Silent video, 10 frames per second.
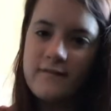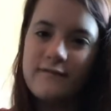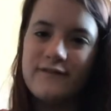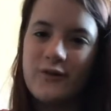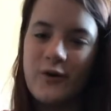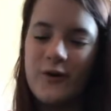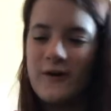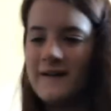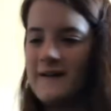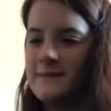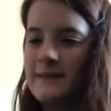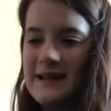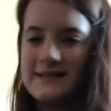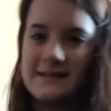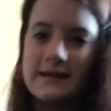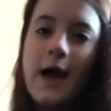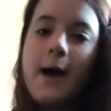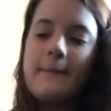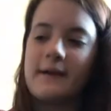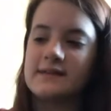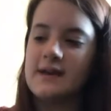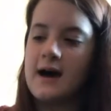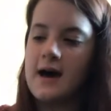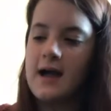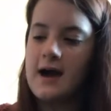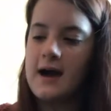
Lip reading: for my lessons, because my